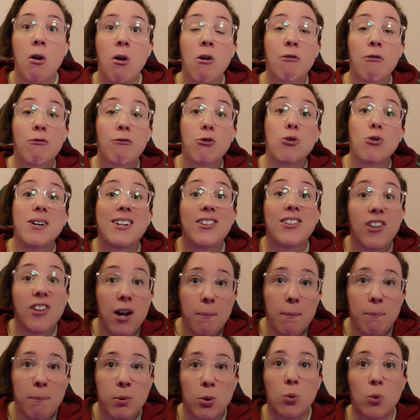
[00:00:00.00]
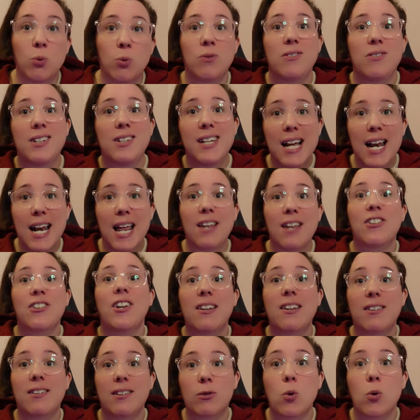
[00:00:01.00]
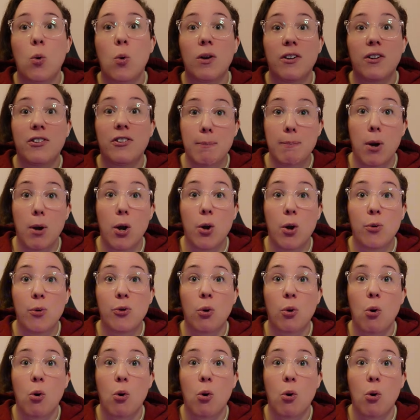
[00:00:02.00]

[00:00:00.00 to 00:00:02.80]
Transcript: For example, DLSS quality mode